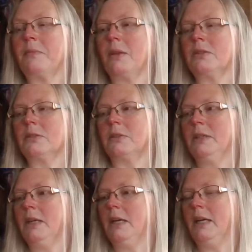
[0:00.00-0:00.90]

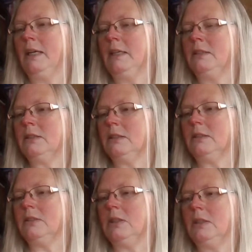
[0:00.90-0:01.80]
Sorry, and
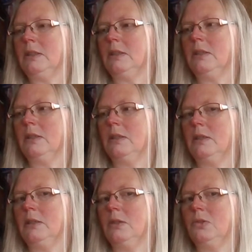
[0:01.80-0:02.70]

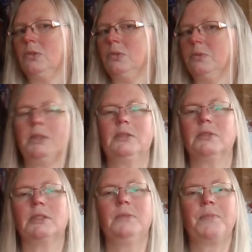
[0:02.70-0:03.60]
what
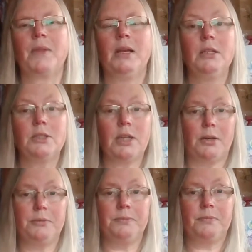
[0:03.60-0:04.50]
else?
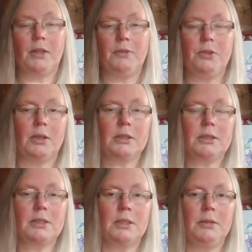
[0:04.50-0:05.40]
So, if you'd like to
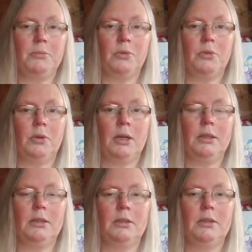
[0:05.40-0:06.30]
see
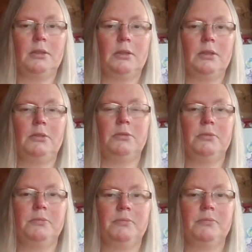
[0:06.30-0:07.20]
more
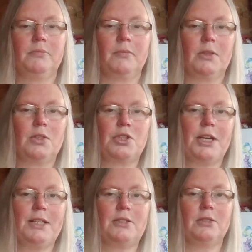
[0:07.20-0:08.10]
little
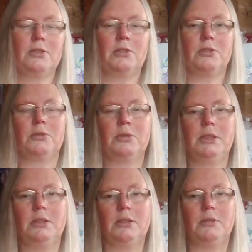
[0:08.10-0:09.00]
chats and
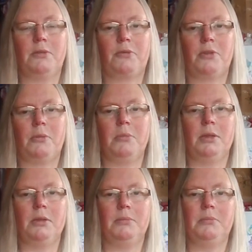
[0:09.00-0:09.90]
stories from
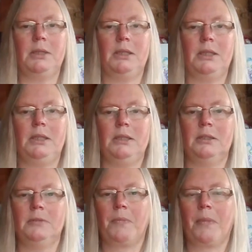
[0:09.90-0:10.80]
me,
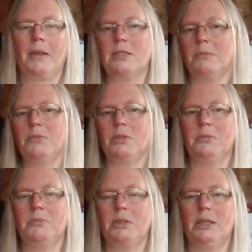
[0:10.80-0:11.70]

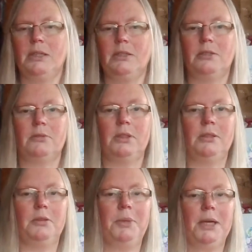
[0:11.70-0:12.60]
sometimes the kids are
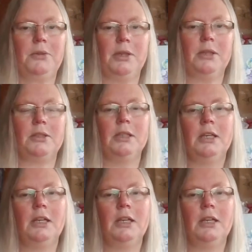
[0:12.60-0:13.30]
in the background,